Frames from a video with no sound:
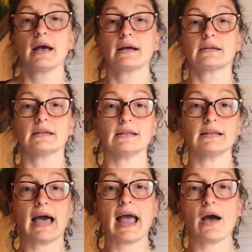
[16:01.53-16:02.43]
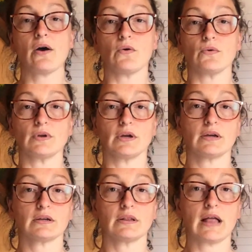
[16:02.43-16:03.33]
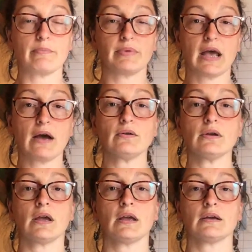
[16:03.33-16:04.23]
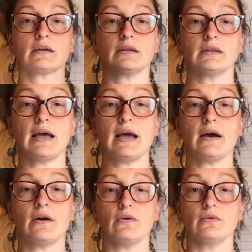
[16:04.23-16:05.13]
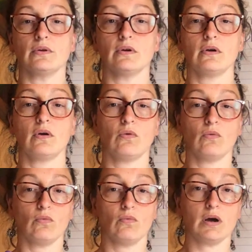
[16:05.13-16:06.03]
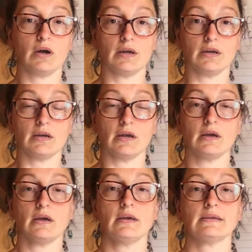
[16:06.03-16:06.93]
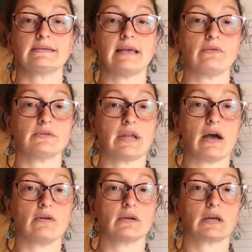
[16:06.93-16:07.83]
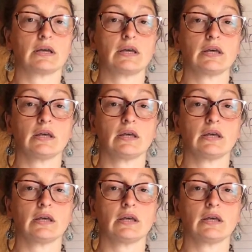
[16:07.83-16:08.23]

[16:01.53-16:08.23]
Clown. Clap it out. Clown. 1. Sound it out. K-O-ow-n.